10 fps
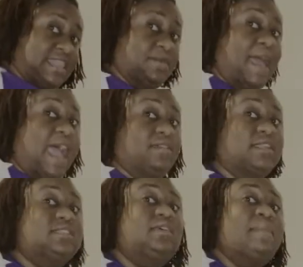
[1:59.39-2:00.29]
and the
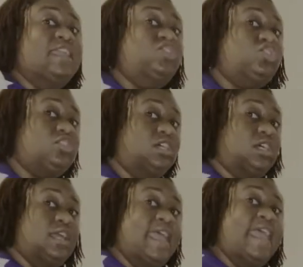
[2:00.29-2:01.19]
pattern to make
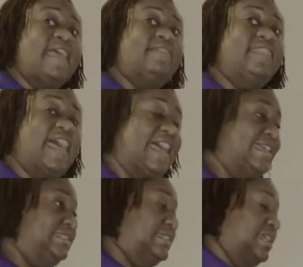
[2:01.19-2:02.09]
sure
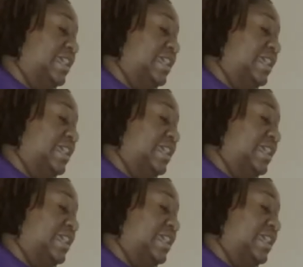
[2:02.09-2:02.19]
that